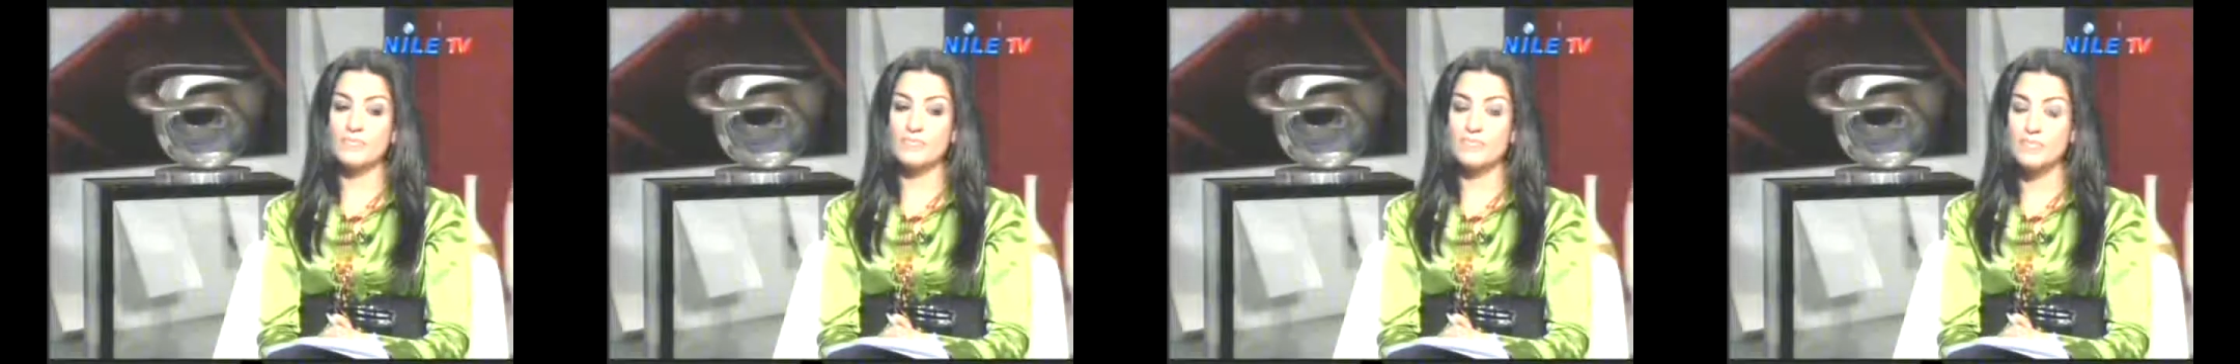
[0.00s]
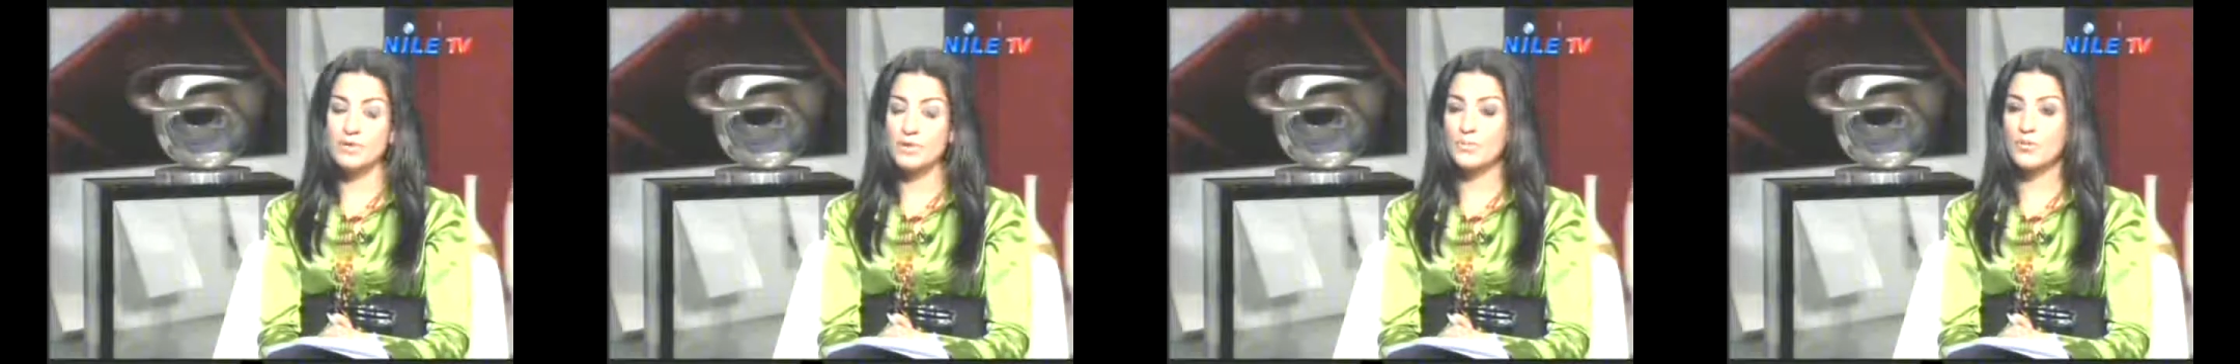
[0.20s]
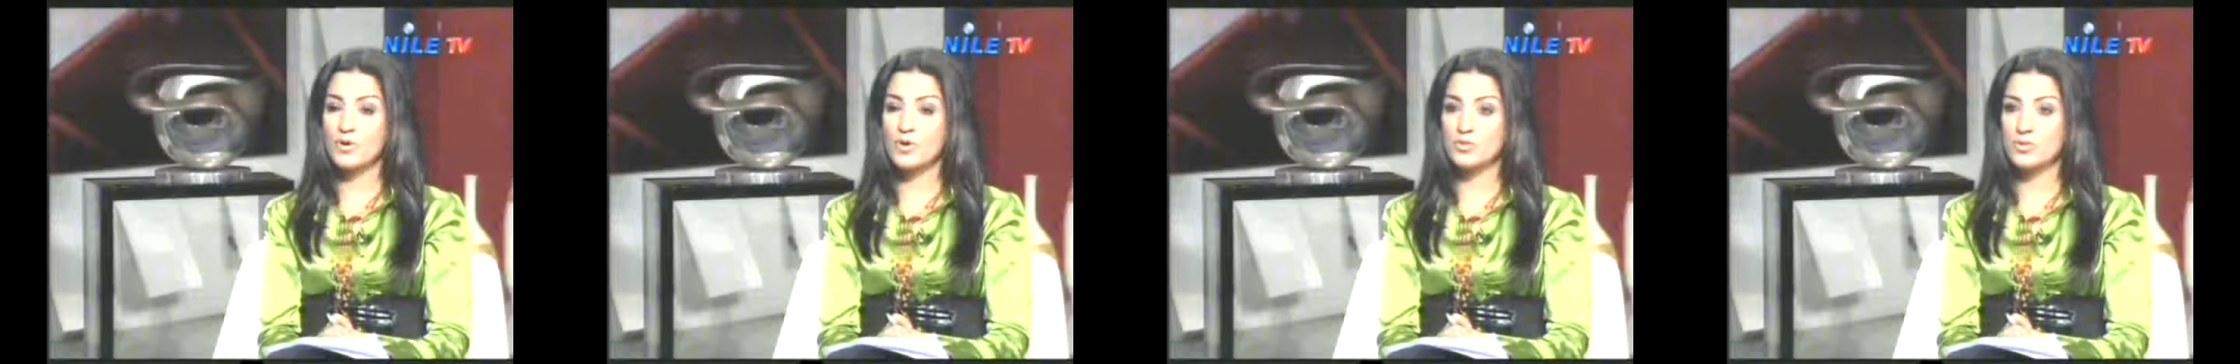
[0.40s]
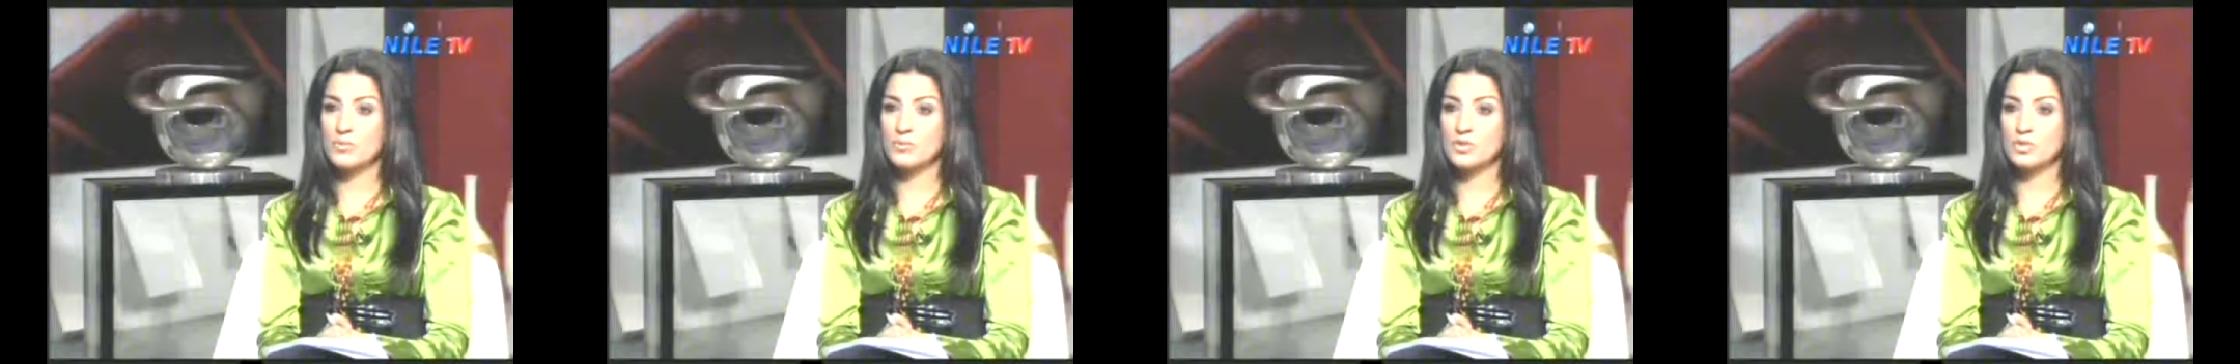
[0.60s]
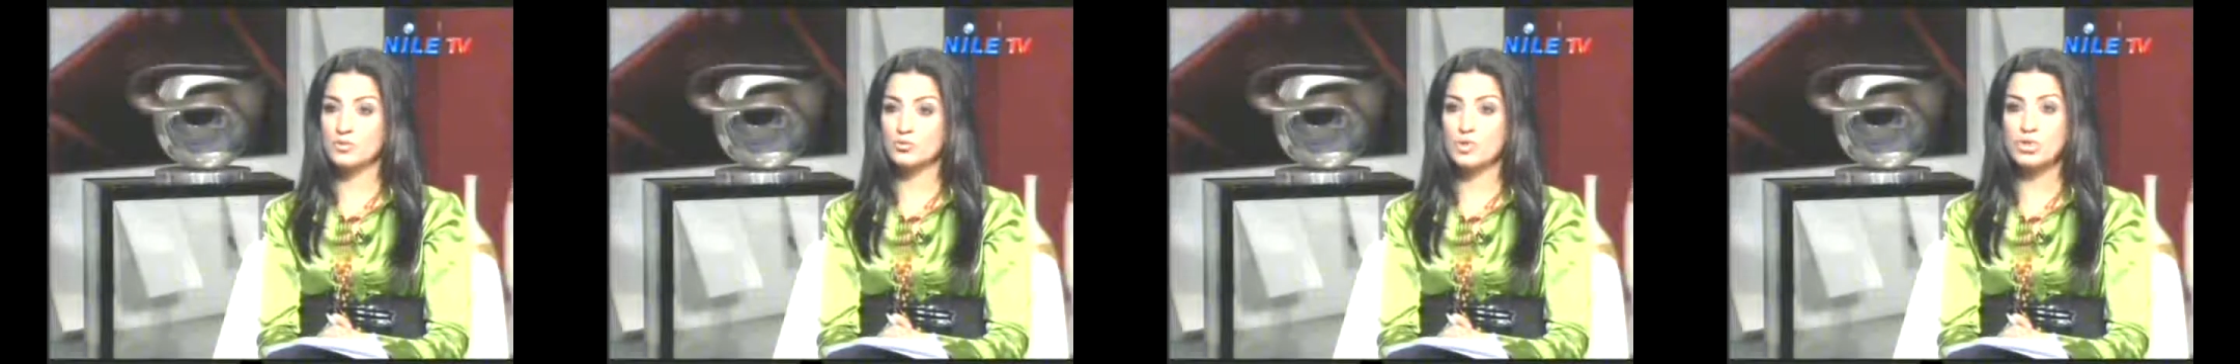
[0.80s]
big problem
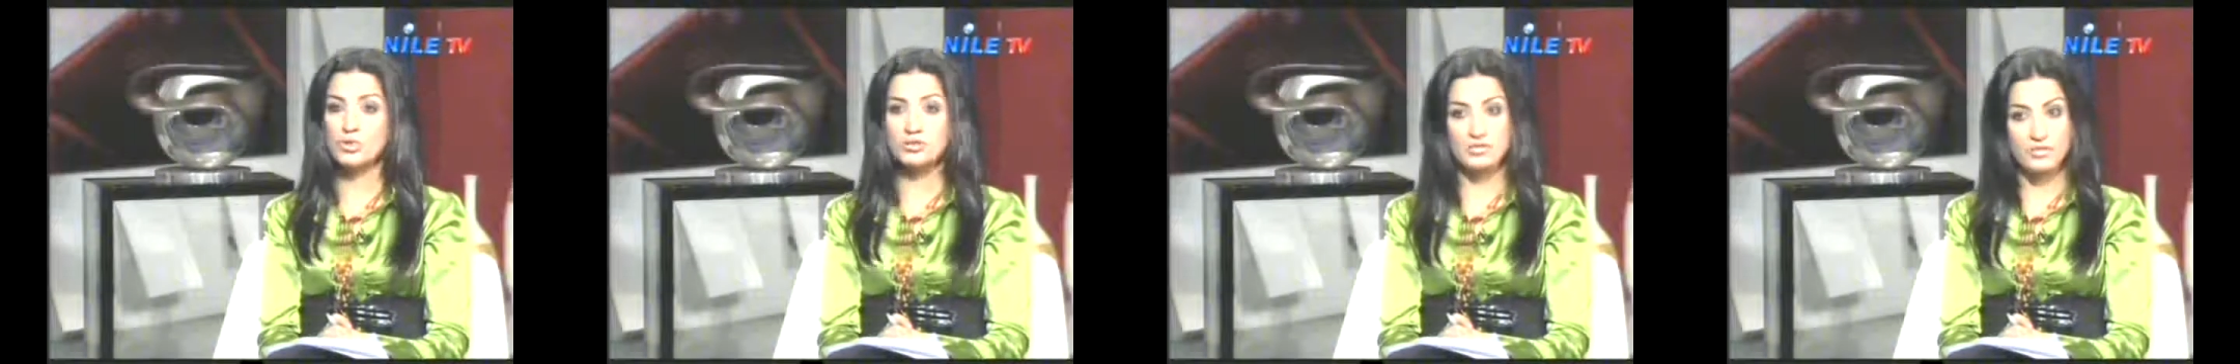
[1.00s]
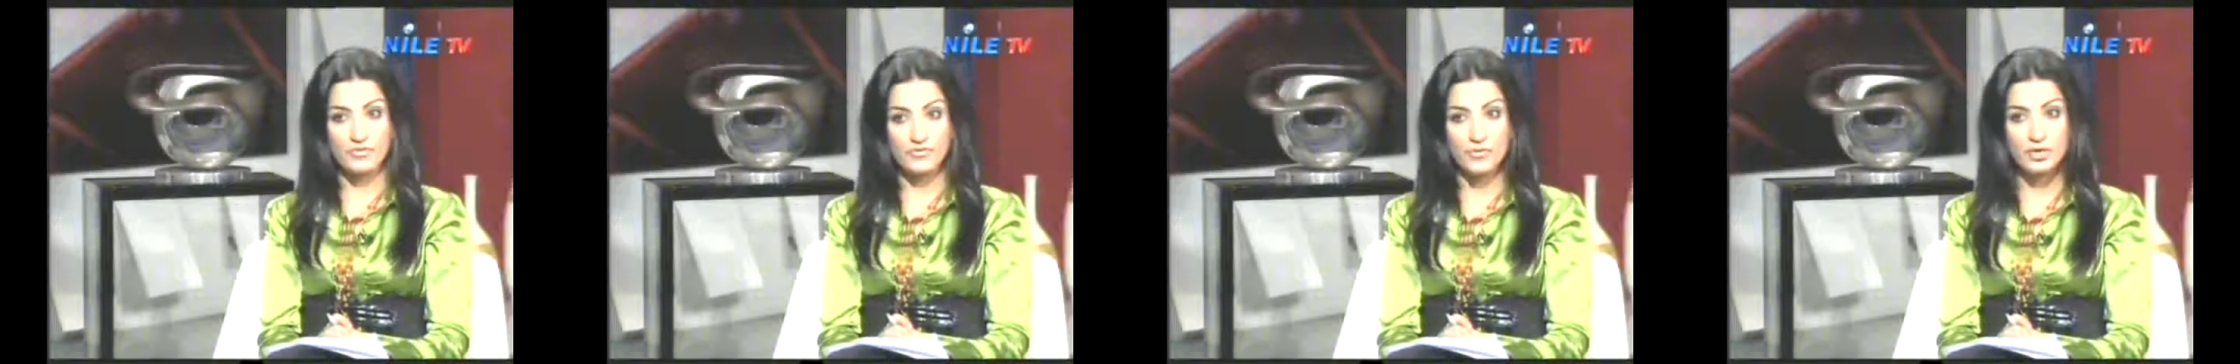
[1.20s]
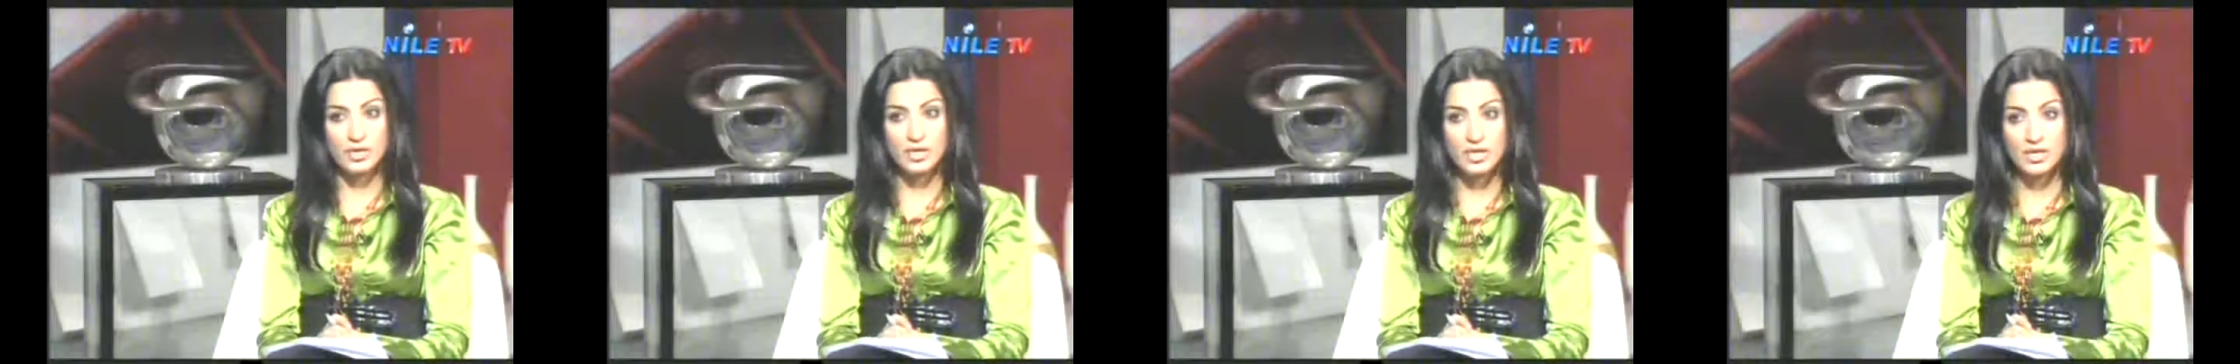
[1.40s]
that we are suffering